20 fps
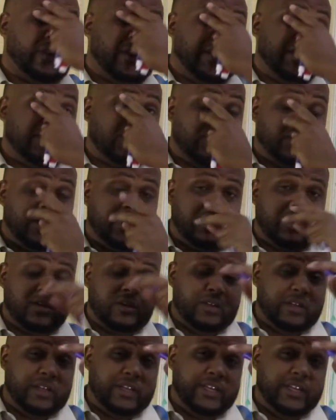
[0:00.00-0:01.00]
raise
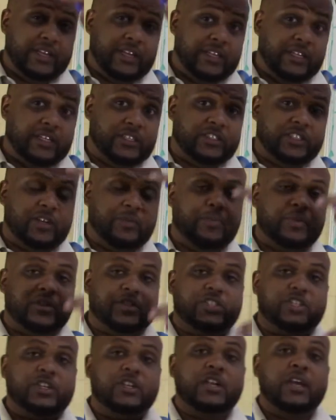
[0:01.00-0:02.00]
in
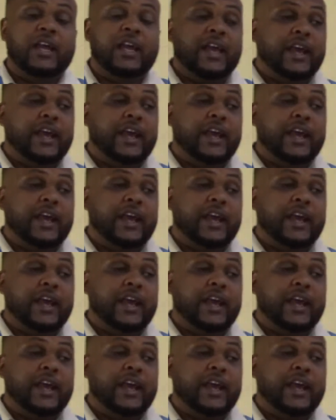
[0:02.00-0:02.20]
temperature,